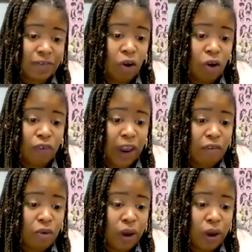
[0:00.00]
fit all for
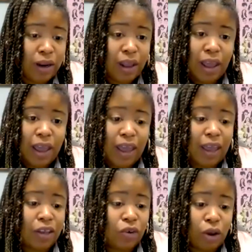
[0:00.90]
everyone,
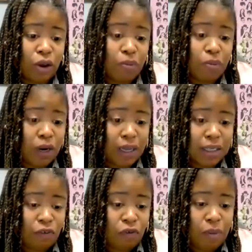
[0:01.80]
and your community is
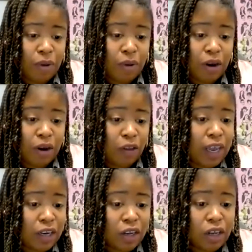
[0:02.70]
different from another,
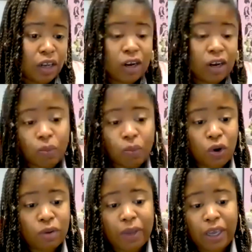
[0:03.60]
and it'll help you
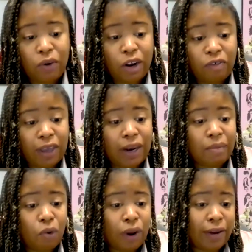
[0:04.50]
start being creative and
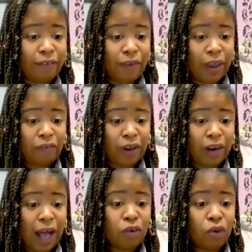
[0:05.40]
getting more innovative in
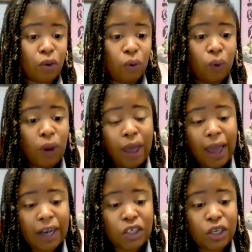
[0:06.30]
how you
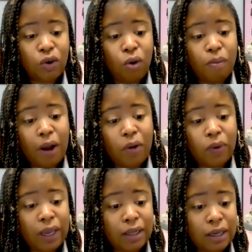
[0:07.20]
actually go about
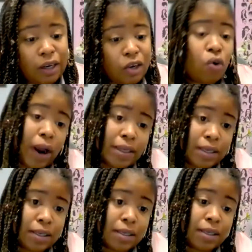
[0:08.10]
ending the
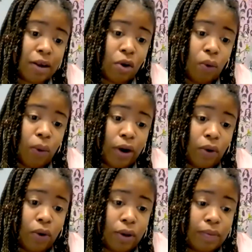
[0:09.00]
crises that are going
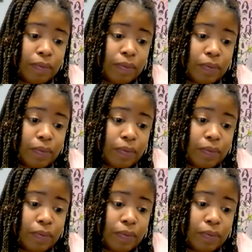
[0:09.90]
on.